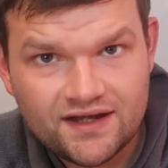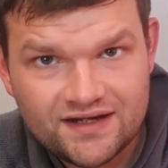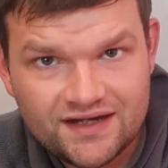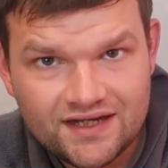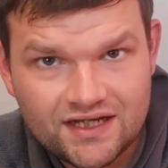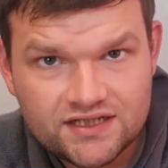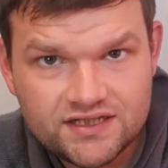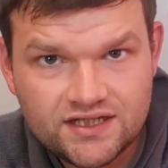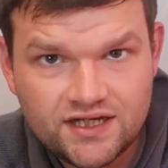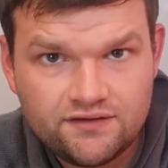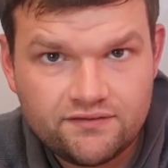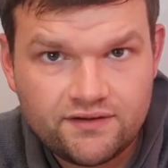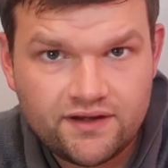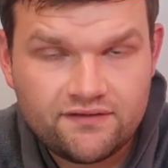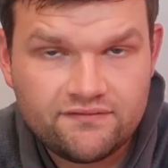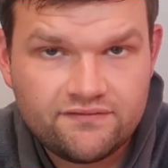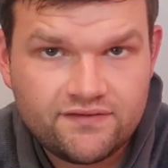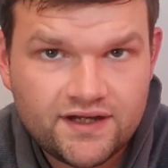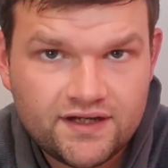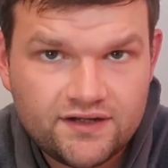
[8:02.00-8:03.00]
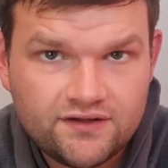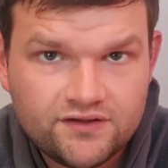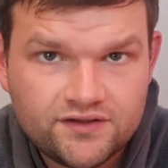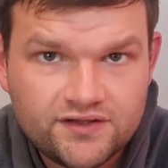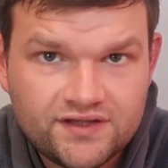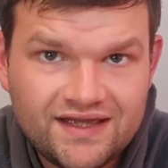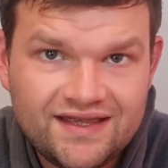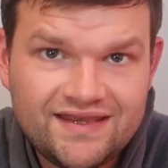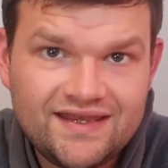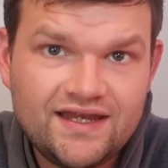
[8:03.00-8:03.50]
can accelerate fat
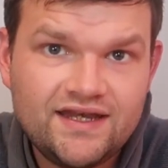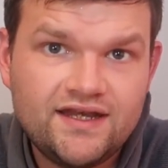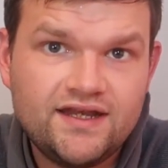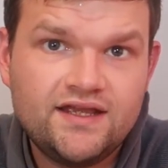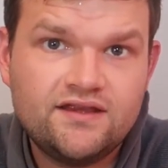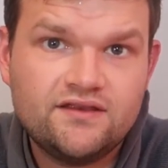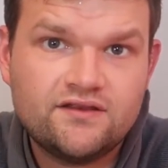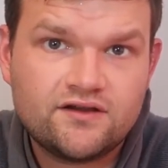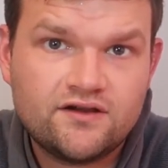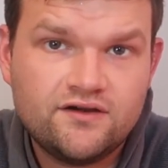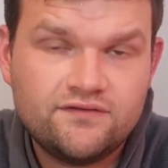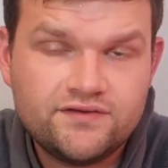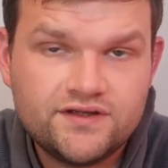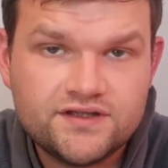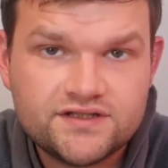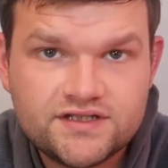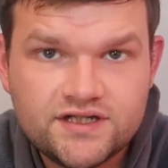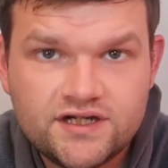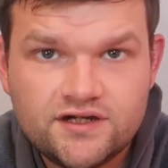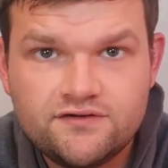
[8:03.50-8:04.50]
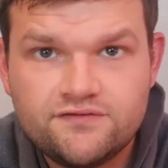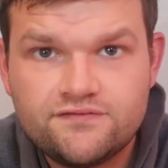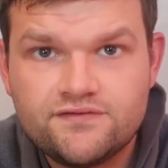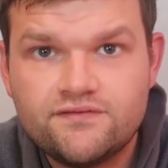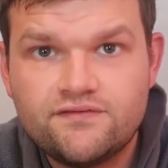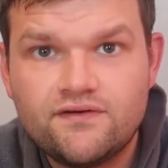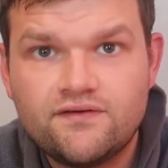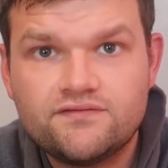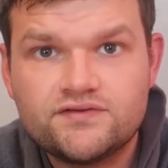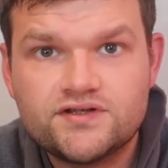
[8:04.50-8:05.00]
loss. And then in the coffee itself,
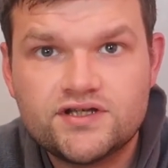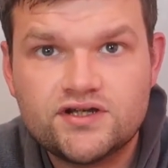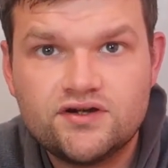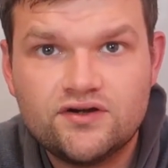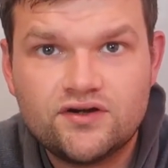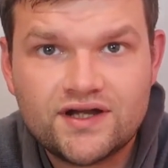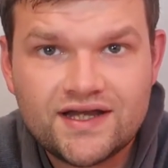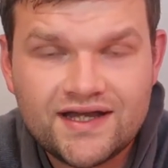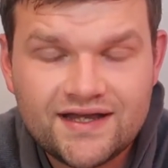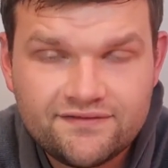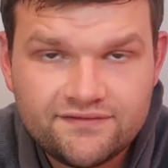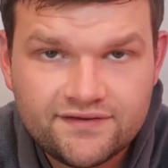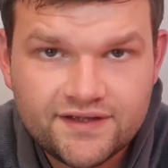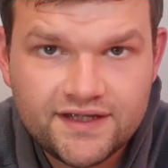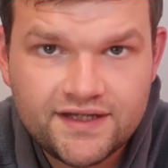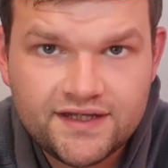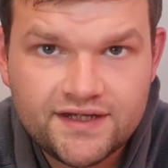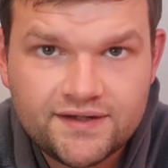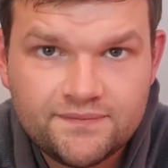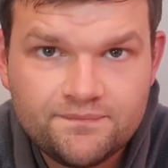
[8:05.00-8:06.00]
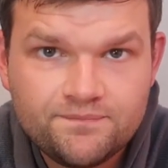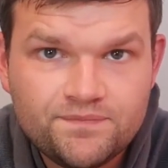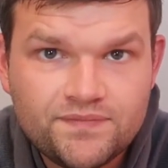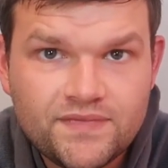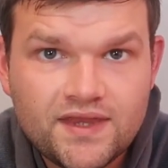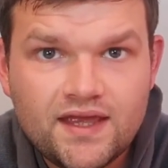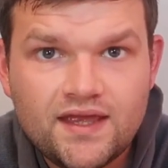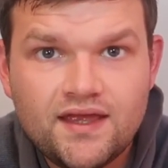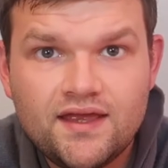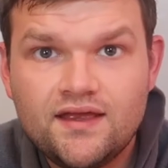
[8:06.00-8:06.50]
you've obviously got caffeine.
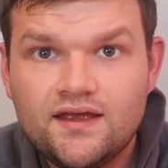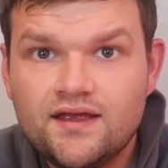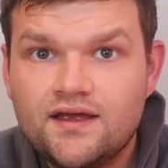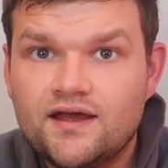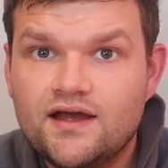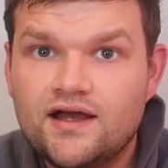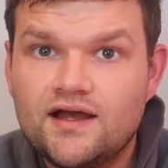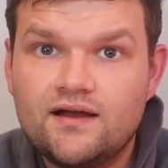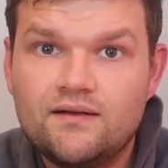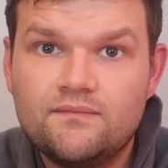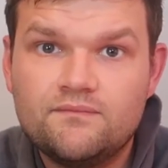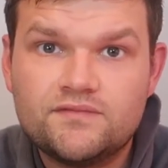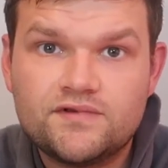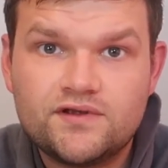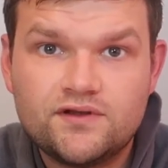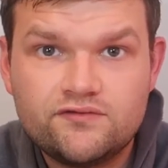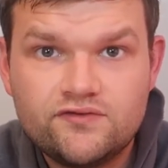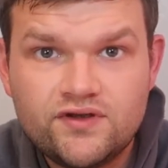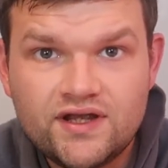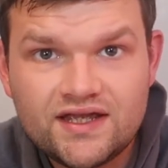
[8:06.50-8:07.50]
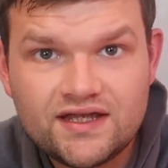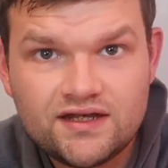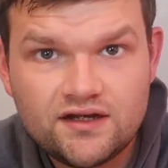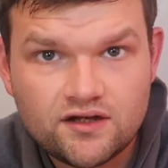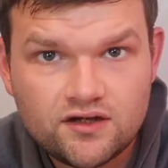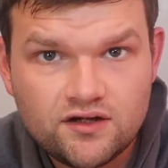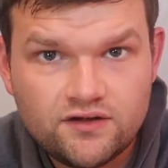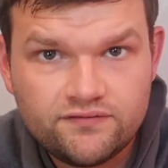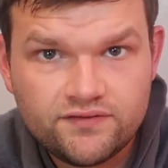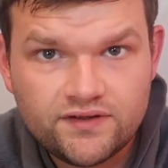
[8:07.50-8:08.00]
So drinking a
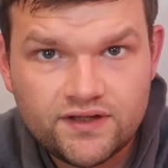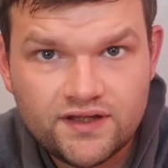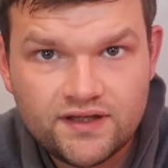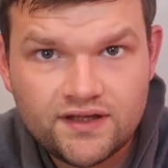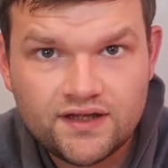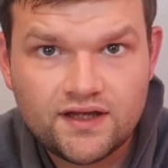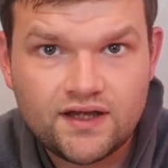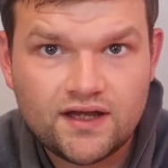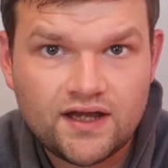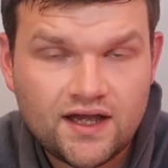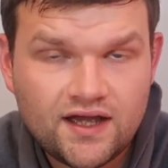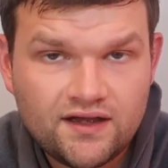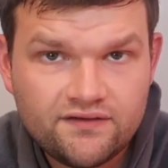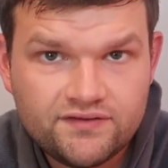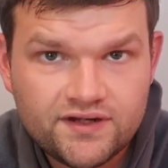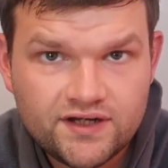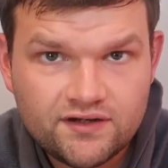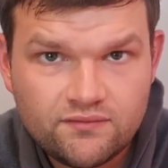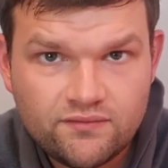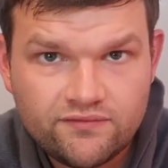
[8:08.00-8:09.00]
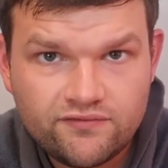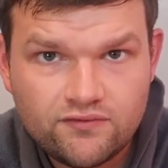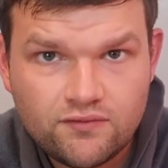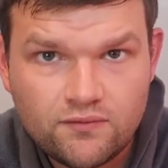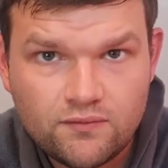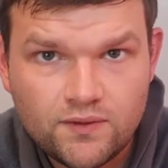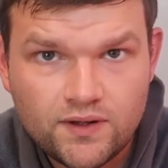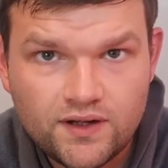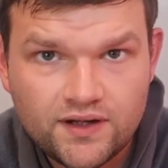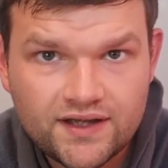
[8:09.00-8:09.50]
coffee half an hour before
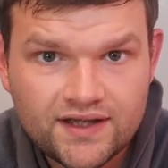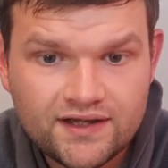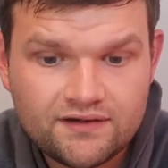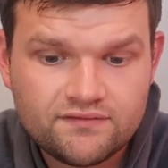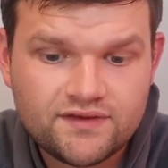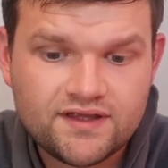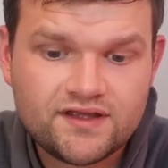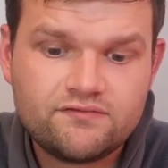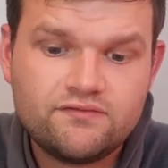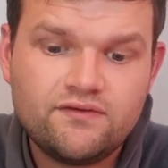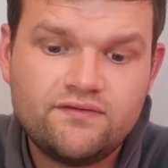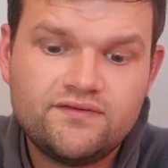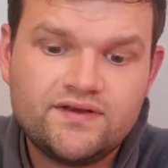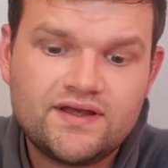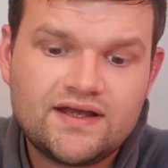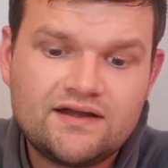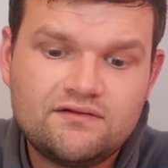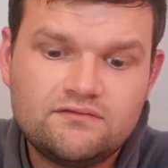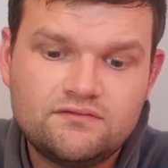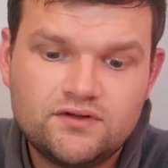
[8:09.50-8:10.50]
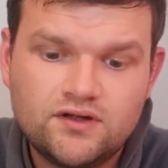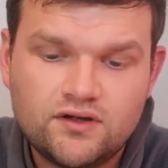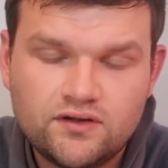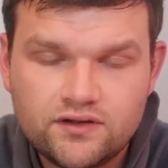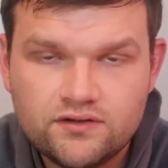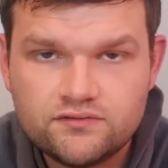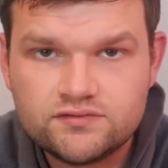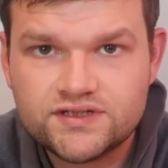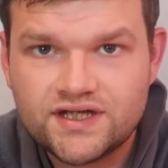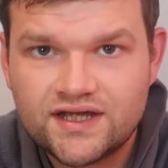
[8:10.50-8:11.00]
a workout, that's roughly how long
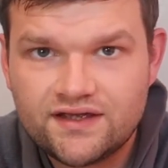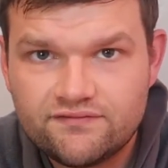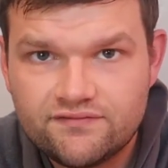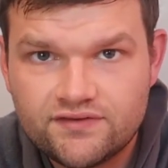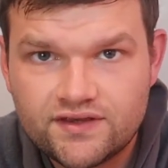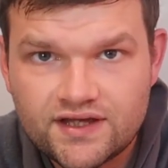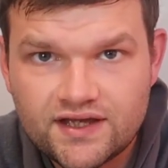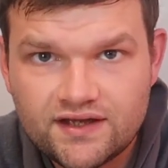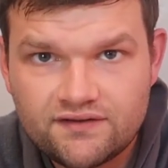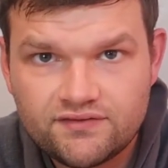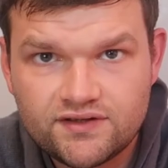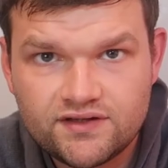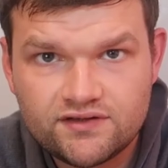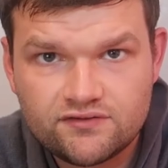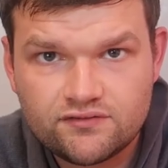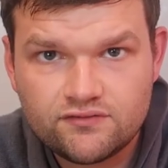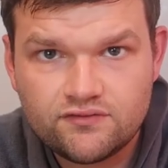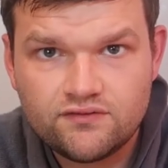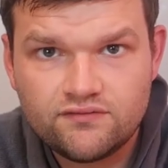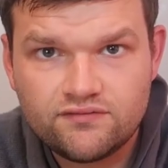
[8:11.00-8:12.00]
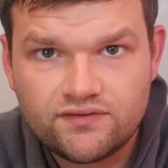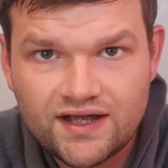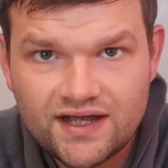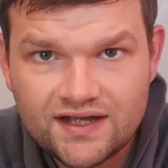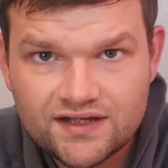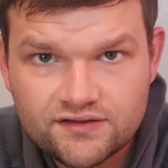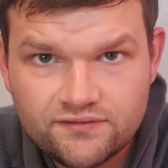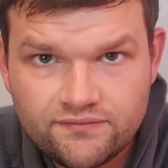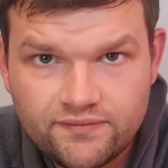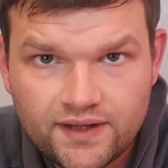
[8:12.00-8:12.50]
it will take for the caffeine to sort of
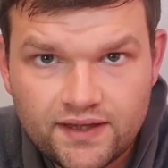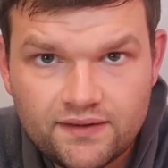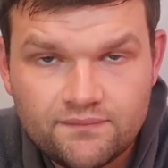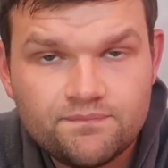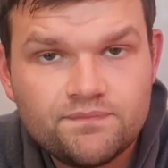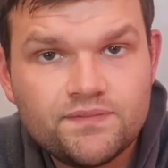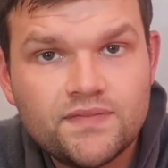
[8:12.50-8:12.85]
activate.